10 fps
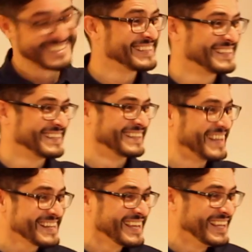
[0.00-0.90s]

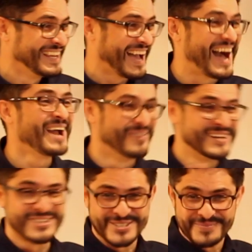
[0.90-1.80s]
I
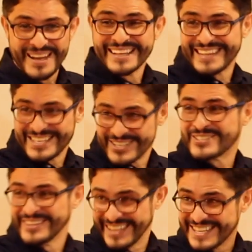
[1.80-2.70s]
want you to pay
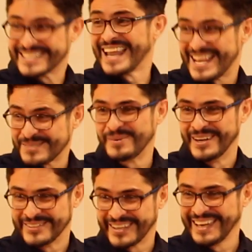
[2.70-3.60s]
attention to this last
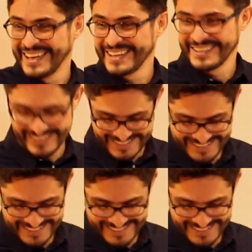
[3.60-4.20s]
point, okay?